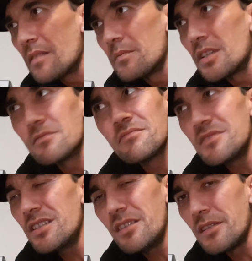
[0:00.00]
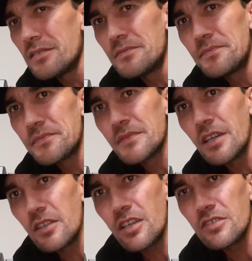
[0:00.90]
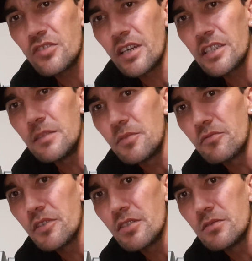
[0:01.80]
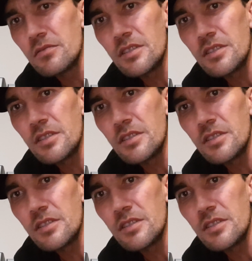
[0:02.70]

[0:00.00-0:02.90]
But yeah, I try and keep it real,